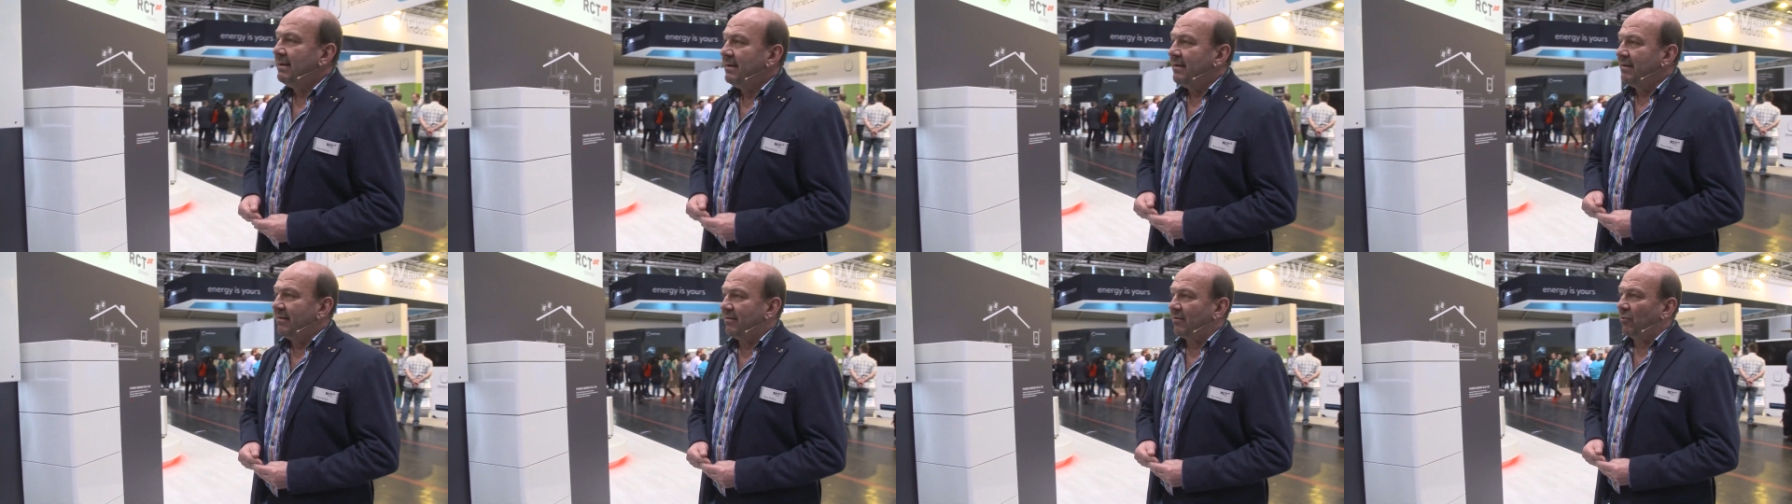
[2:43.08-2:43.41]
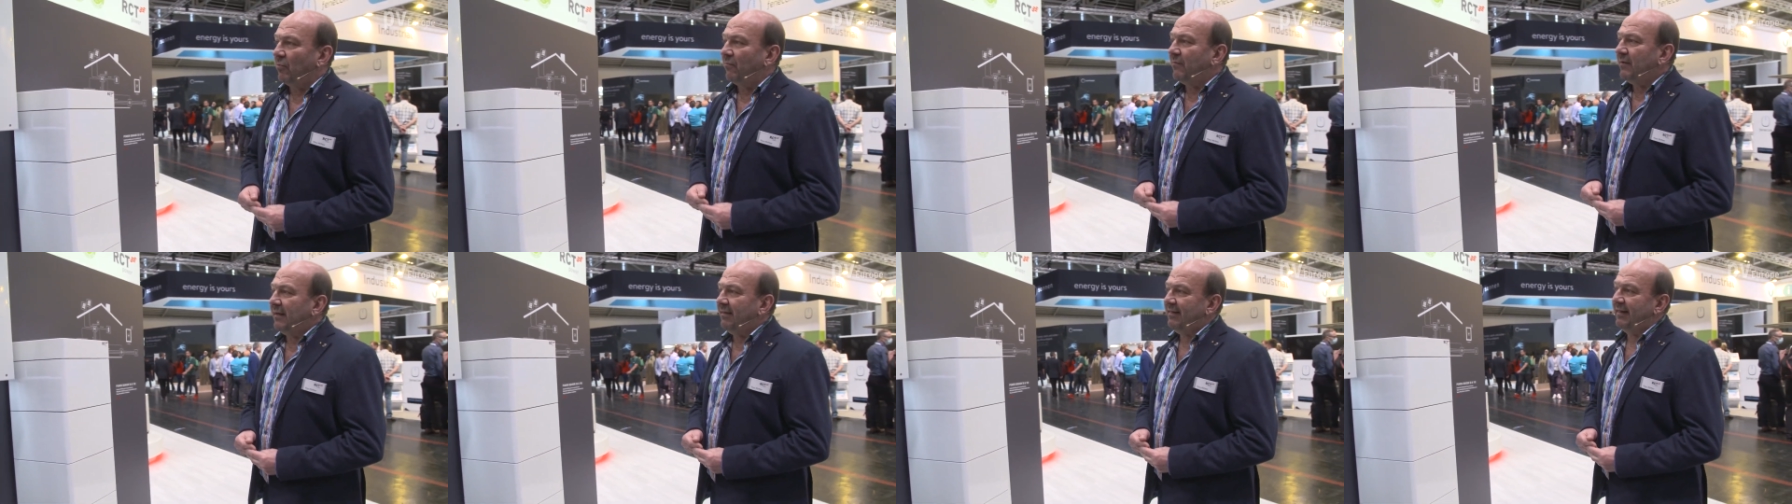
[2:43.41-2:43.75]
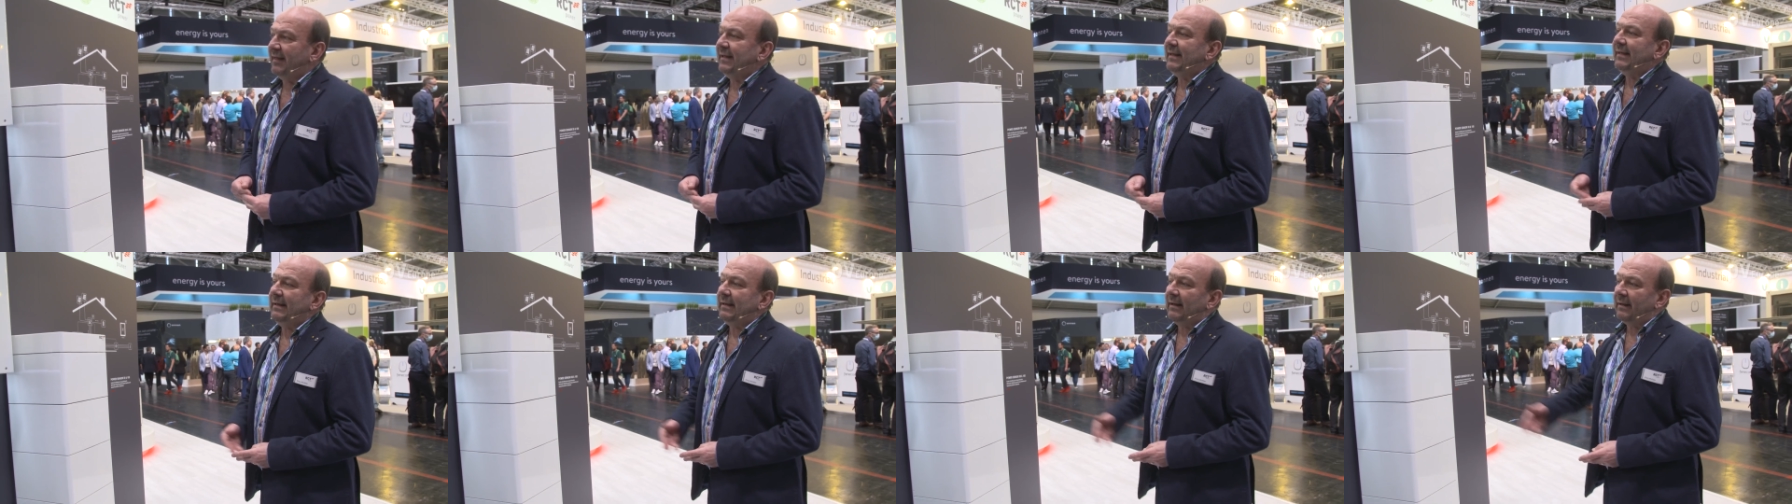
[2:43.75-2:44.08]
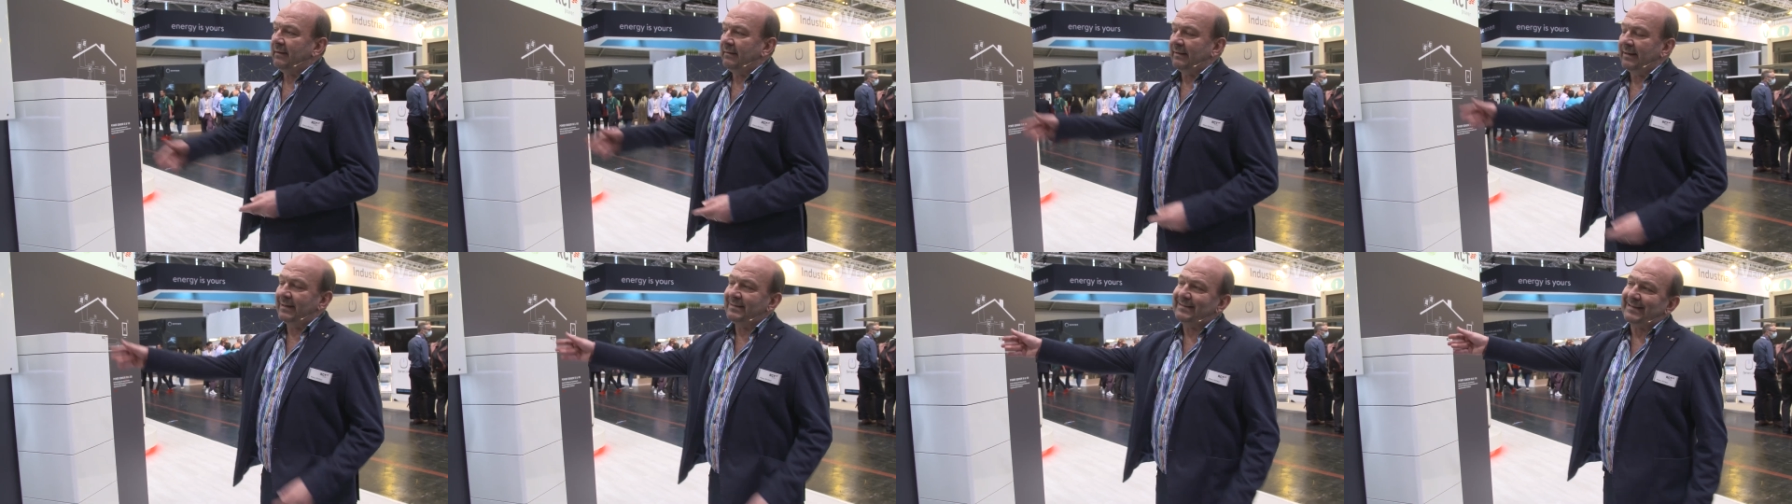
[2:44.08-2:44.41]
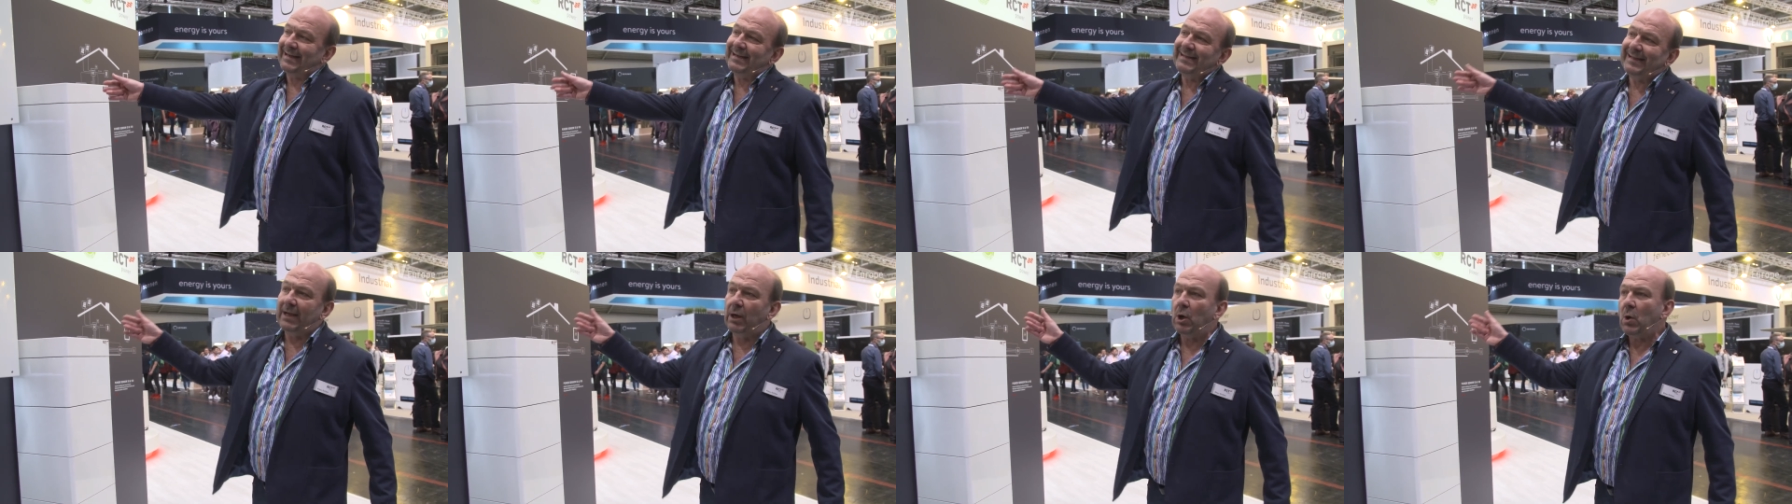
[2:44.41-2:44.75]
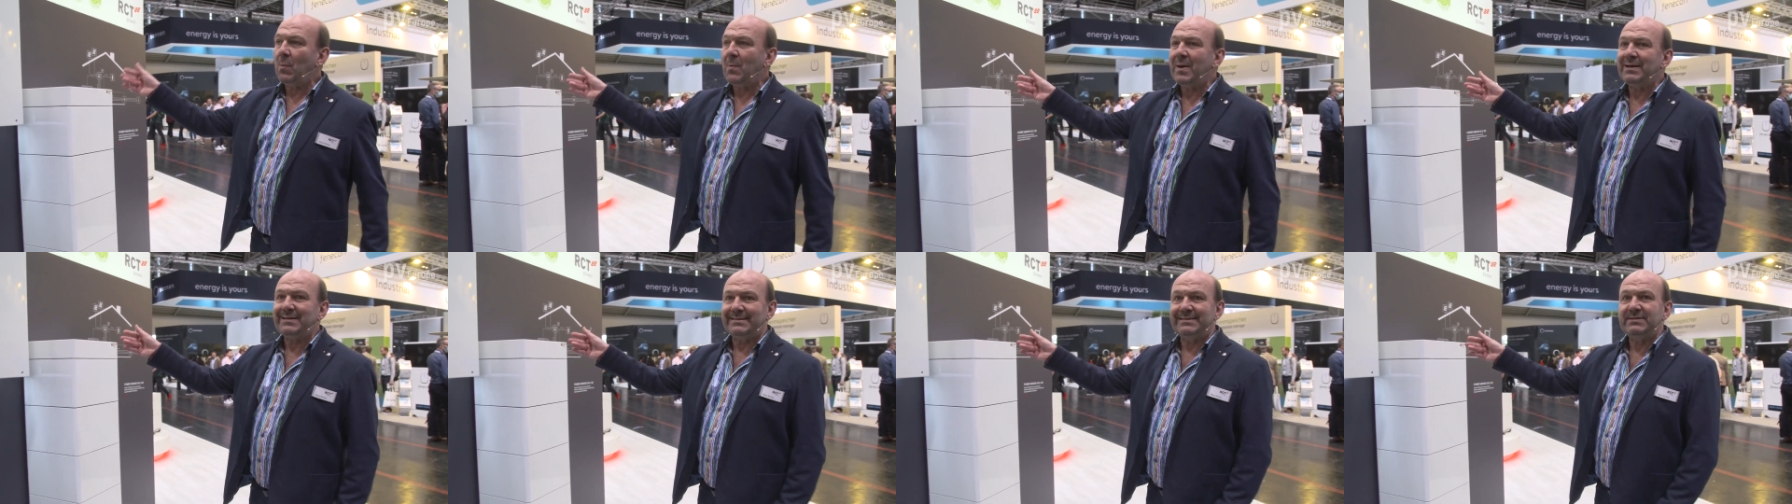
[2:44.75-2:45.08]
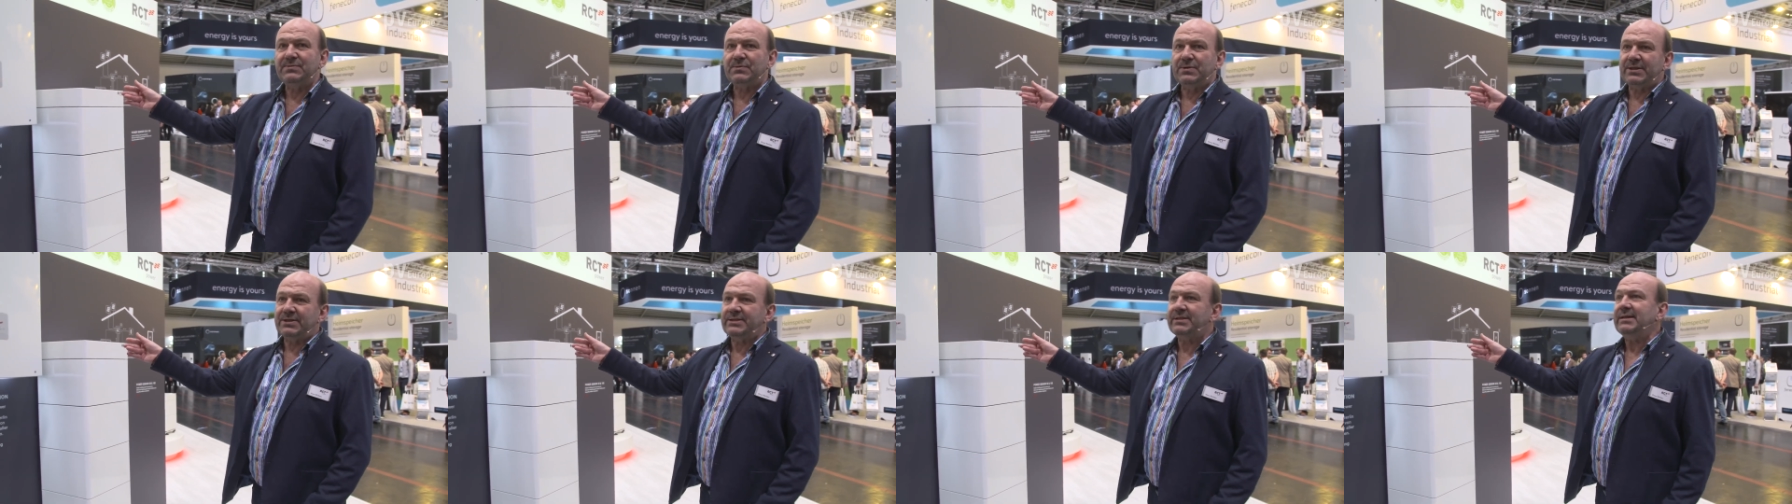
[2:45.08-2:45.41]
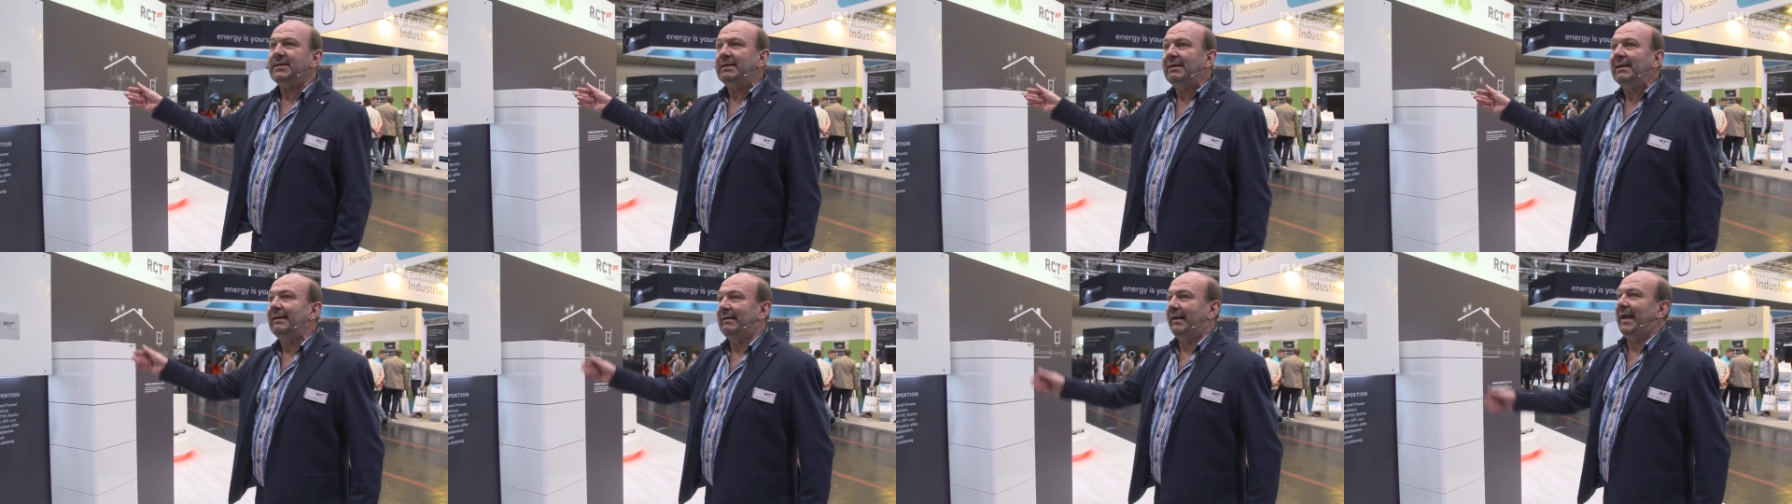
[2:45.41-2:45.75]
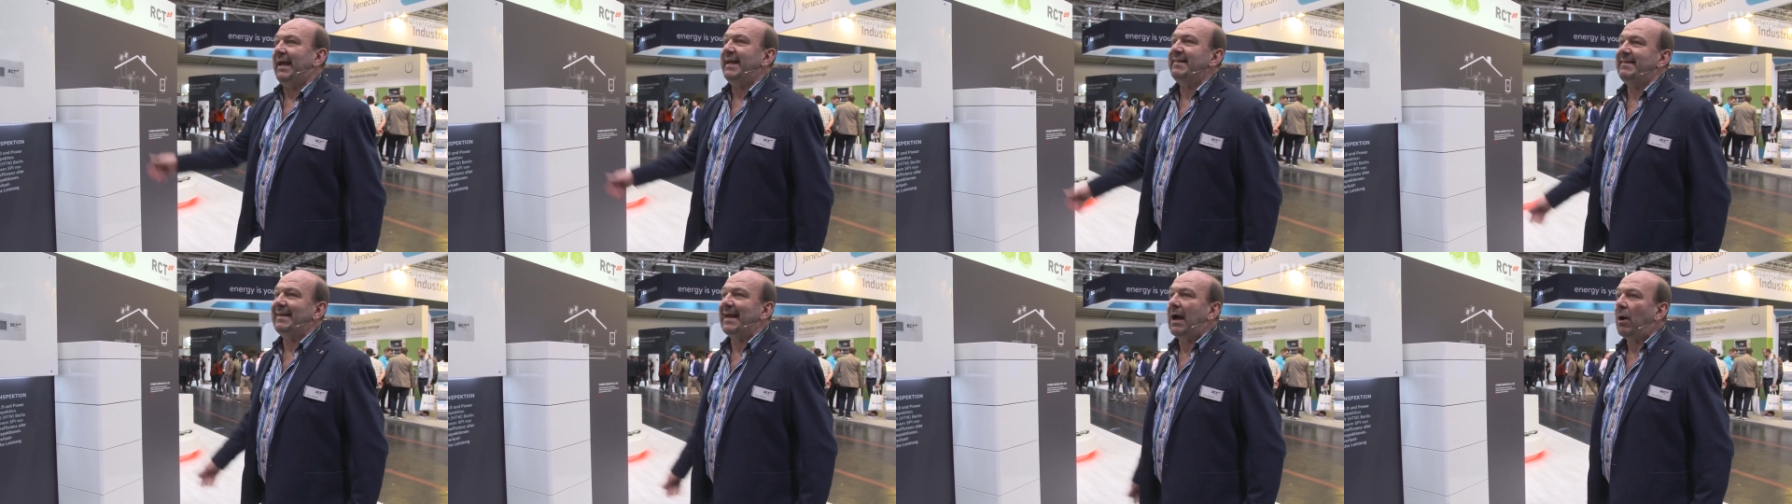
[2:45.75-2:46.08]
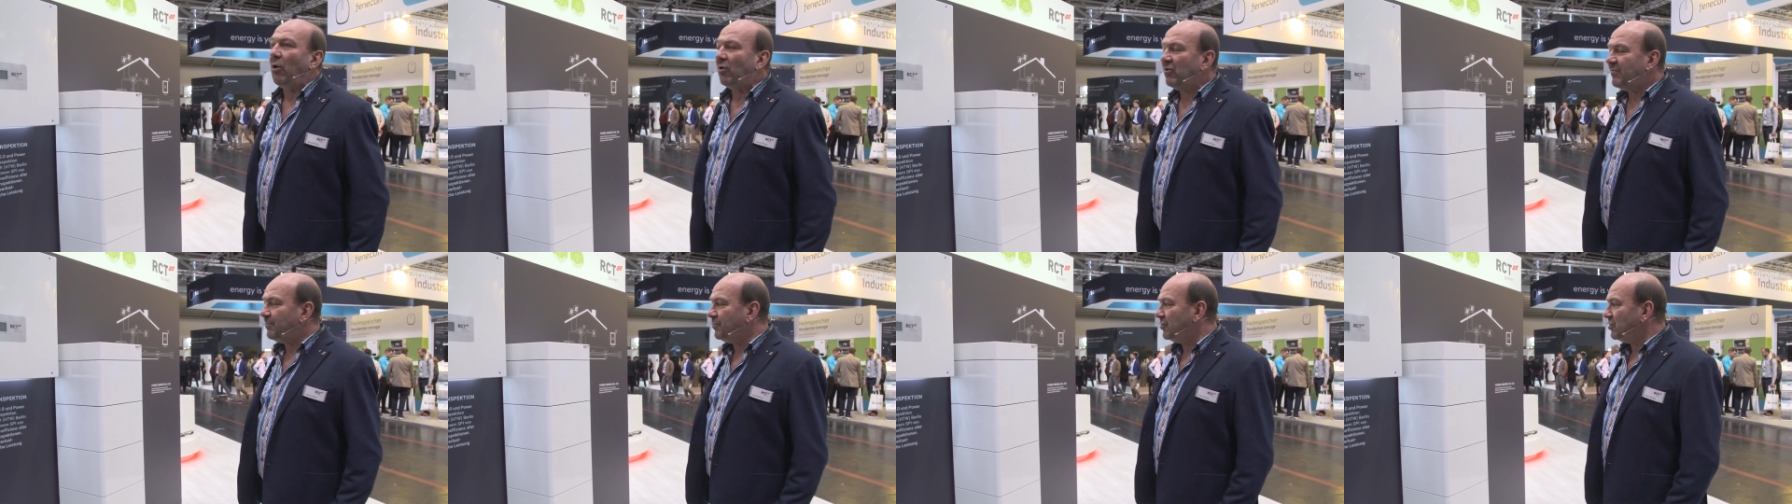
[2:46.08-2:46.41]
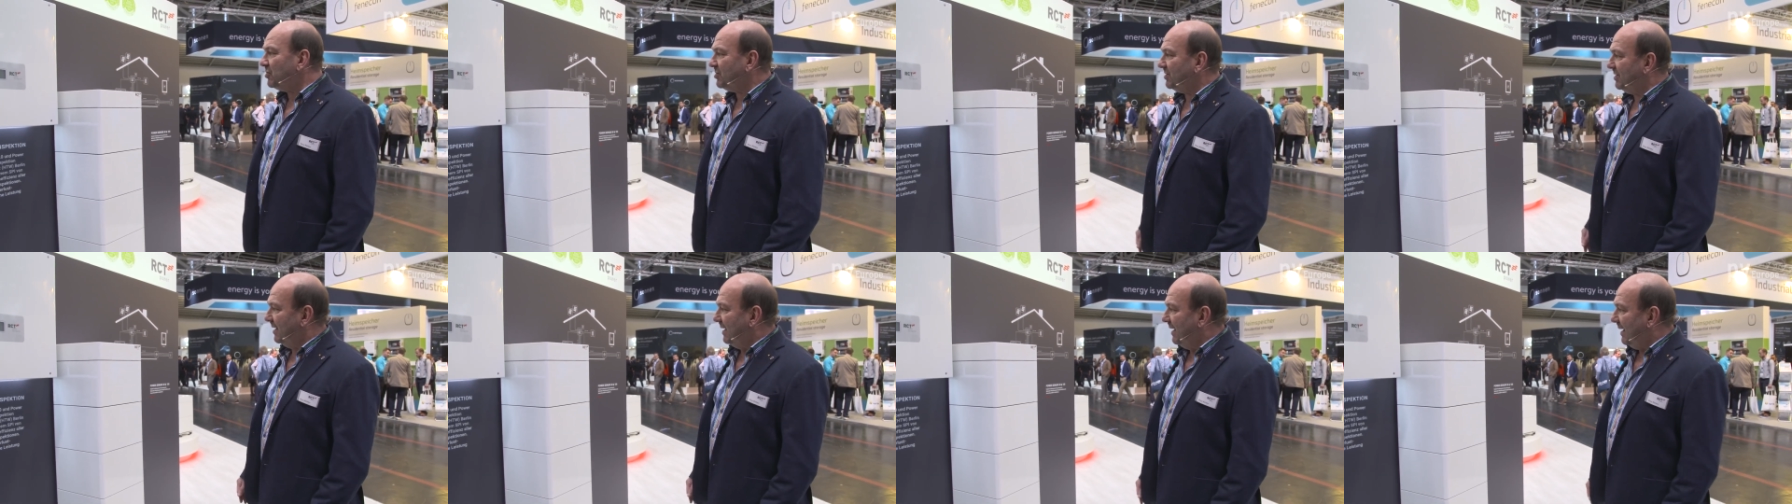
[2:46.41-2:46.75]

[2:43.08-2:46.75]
So we see an, an 10 kilowatt inverter, AC output,